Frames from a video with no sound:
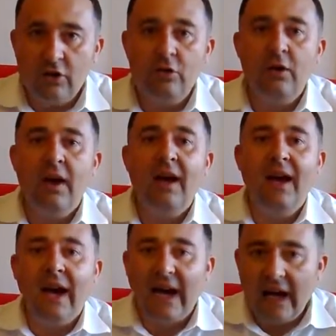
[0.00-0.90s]
you
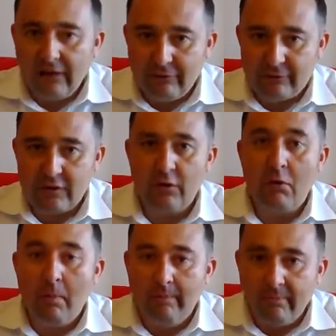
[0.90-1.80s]
have
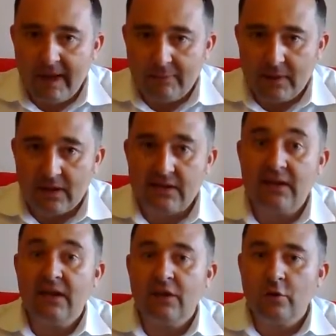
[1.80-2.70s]
to map
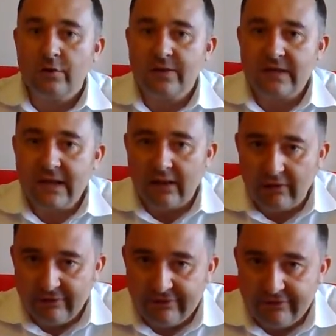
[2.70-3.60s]
it
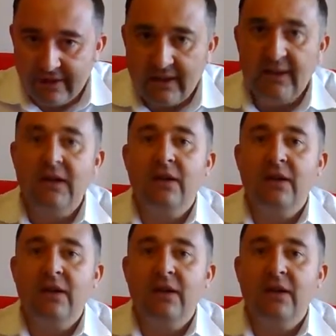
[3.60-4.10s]
yourself,